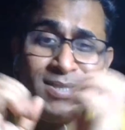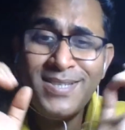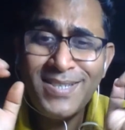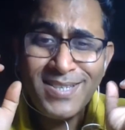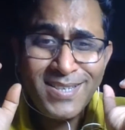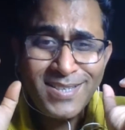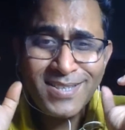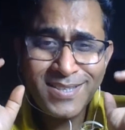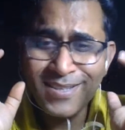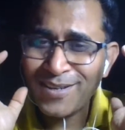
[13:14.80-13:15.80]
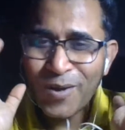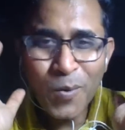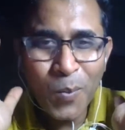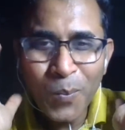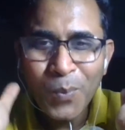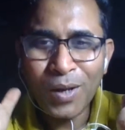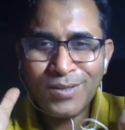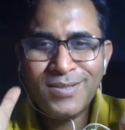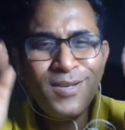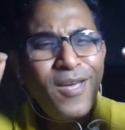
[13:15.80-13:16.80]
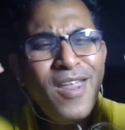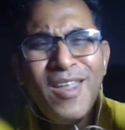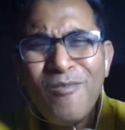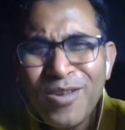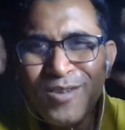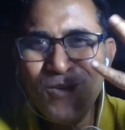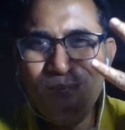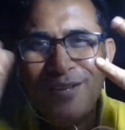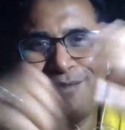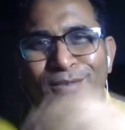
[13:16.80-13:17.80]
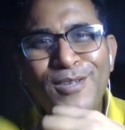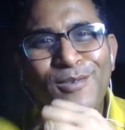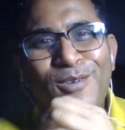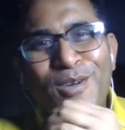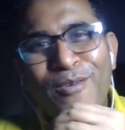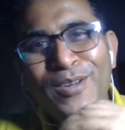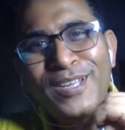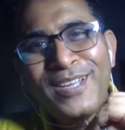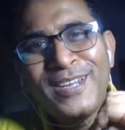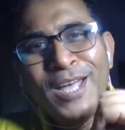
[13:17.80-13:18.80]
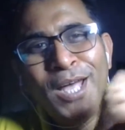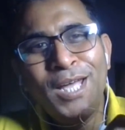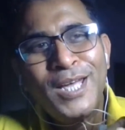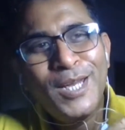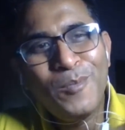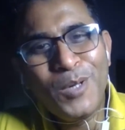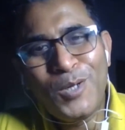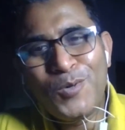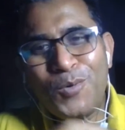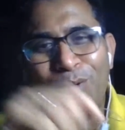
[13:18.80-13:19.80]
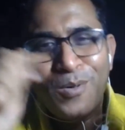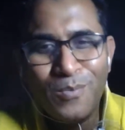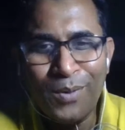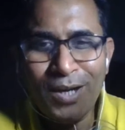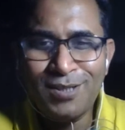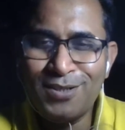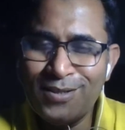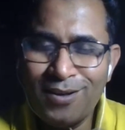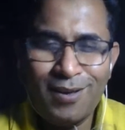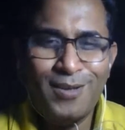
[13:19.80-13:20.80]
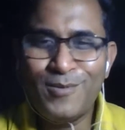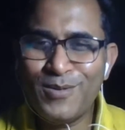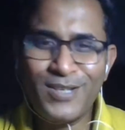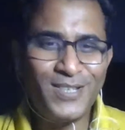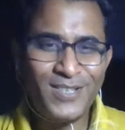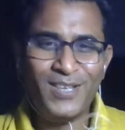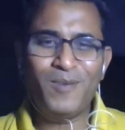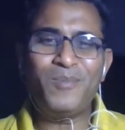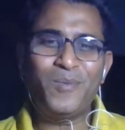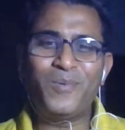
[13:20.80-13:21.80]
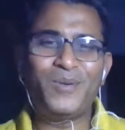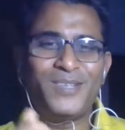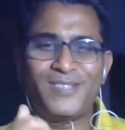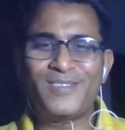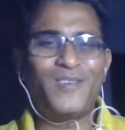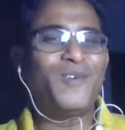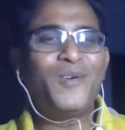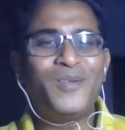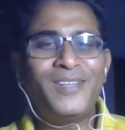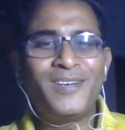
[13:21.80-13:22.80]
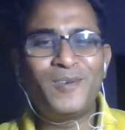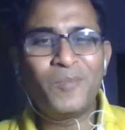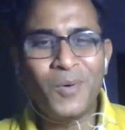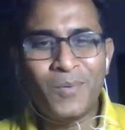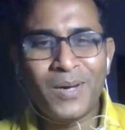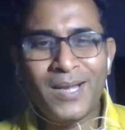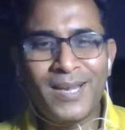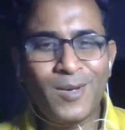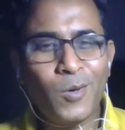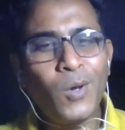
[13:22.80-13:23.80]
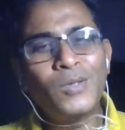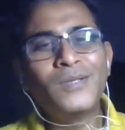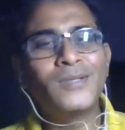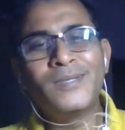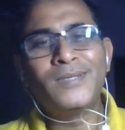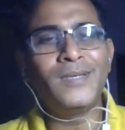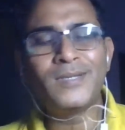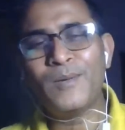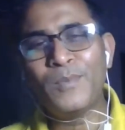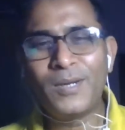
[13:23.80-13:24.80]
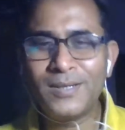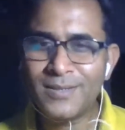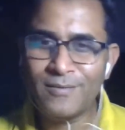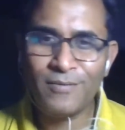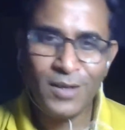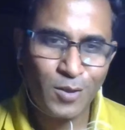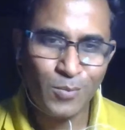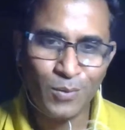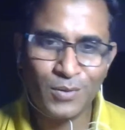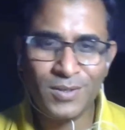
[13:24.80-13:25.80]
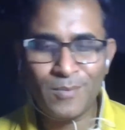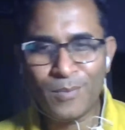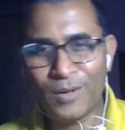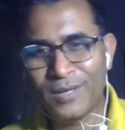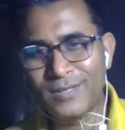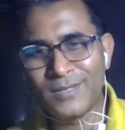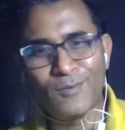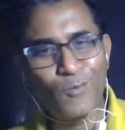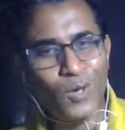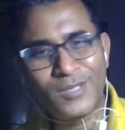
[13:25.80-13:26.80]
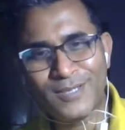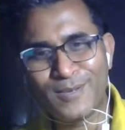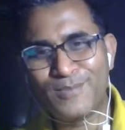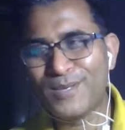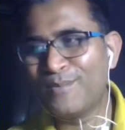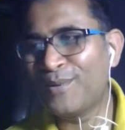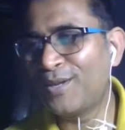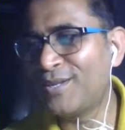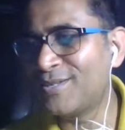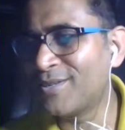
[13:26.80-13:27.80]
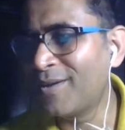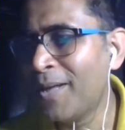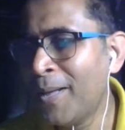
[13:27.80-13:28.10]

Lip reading: this is now a must. Anyone you see, if you're traveling in a metro or a bus, you'll just see people just on their mobile and continuously seeing somebody's in Facebook, somebody's in WhatsApp, somebody's